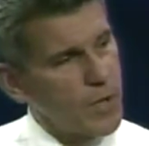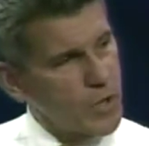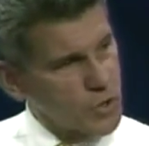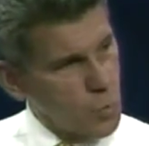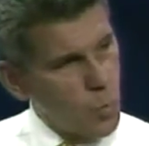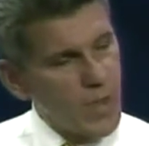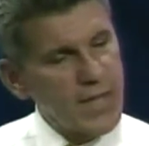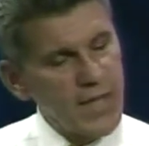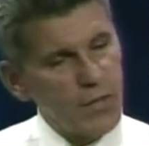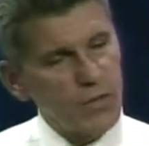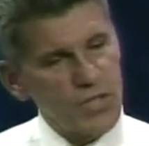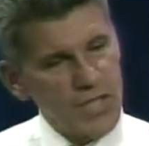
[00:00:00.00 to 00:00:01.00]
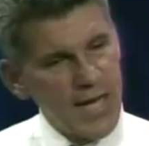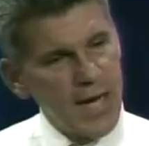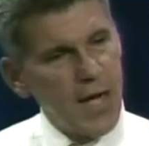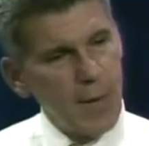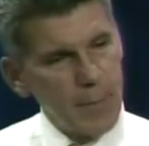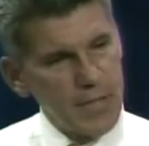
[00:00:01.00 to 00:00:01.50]
Because what they'll set
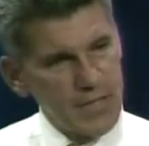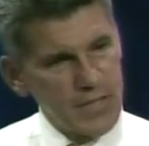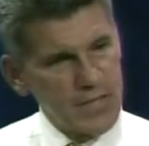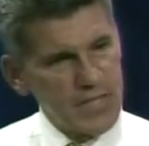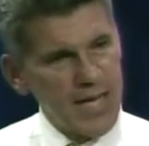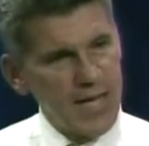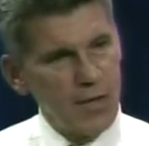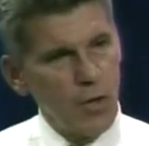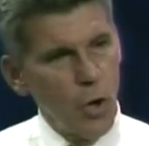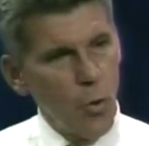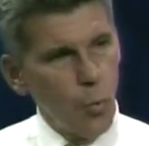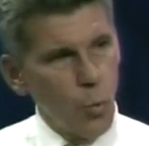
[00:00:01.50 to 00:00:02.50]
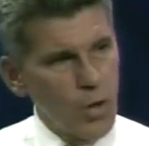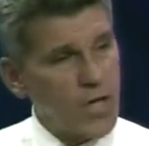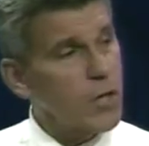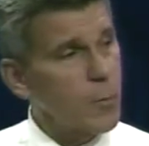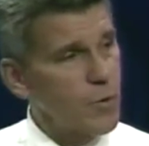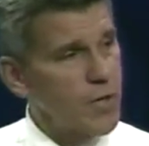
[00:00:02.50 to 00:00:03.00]
up is to say, we're
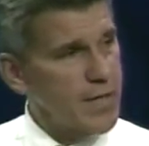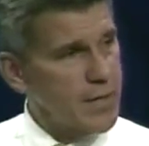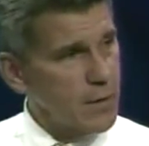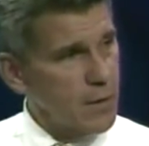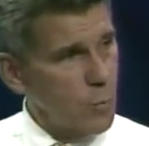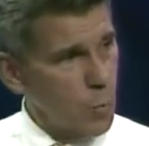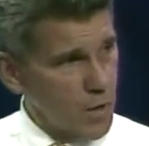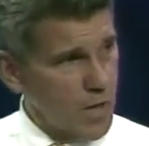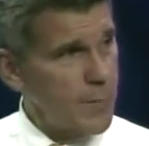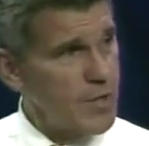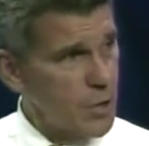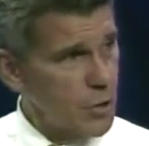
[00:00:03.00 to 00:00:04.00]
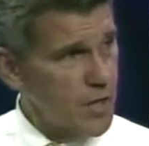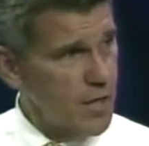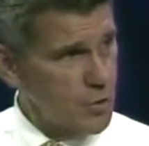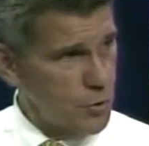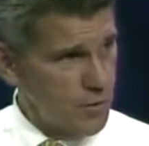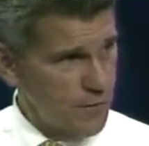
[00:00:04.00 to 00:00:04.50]
coming to your
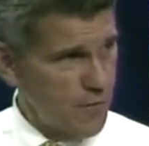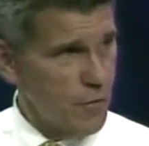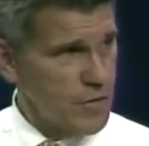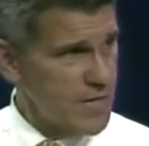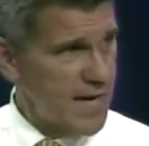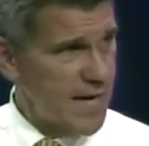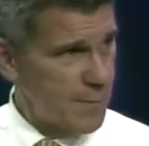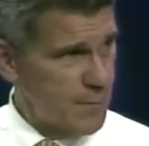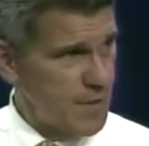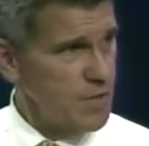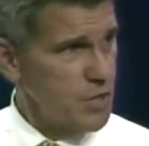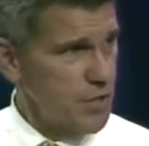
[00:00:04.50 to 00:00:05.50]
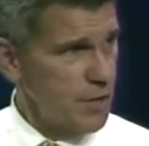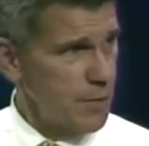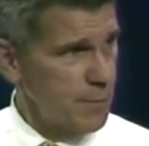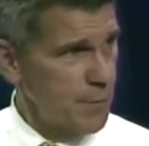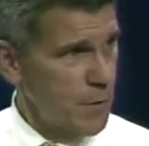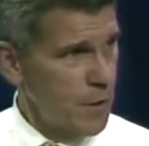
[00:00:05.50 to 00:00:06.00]
country first time this year,
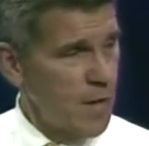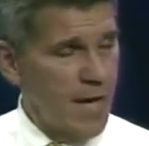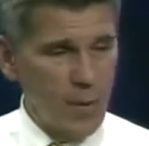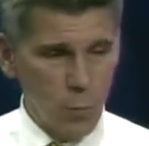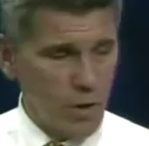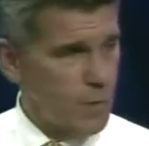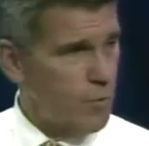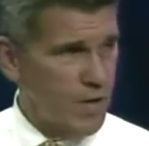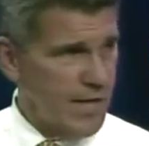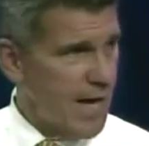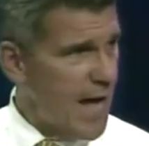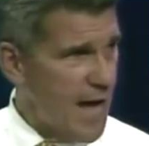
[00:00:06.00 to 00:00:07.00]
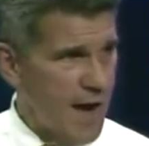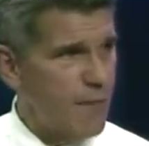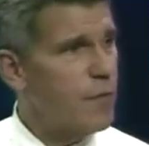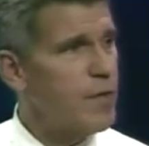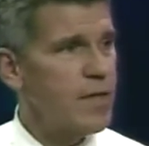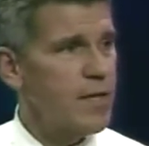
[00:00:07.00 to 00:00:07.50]
and we're going to bring
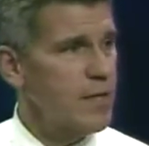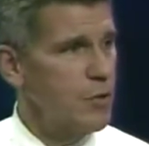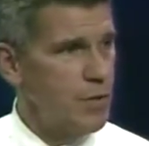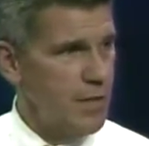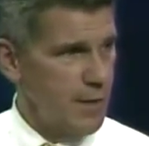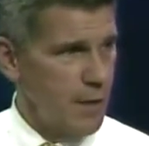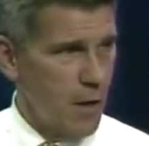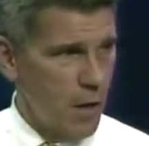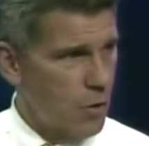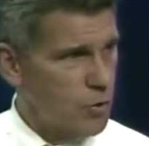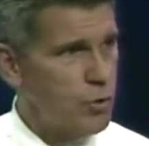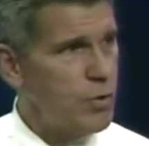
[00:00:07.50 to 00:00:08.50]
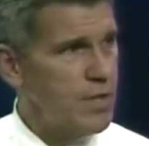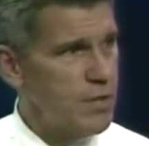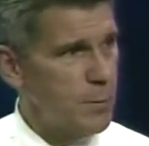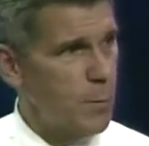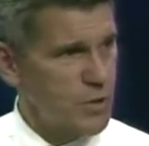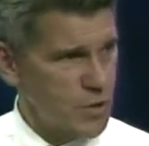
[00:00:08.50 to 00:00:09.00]
everything you need. All you need
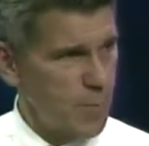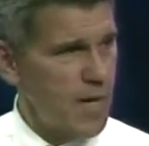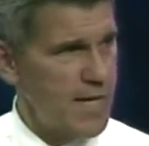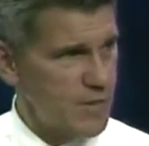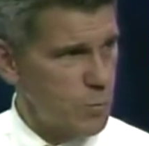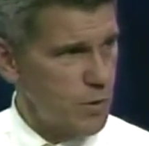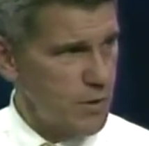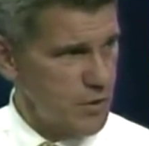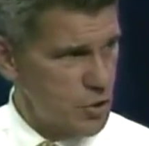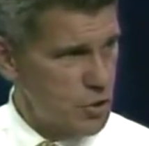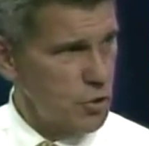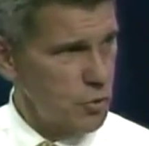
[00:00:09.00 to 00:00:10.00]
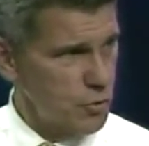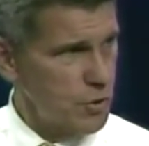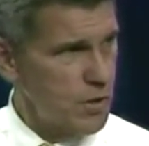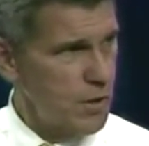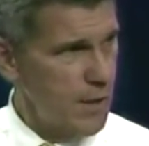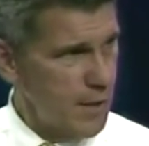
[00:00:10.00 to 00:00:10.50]
to supply us with is
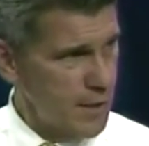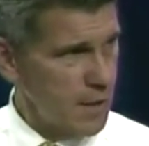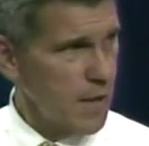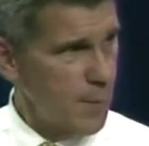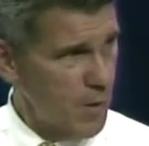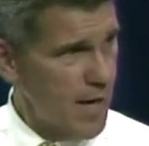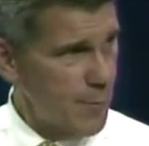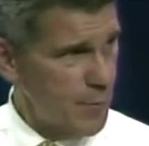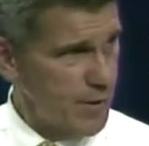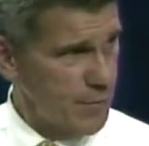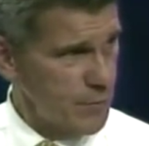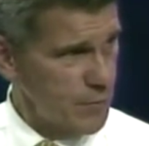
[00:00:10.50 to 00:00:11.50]
children and a couple operating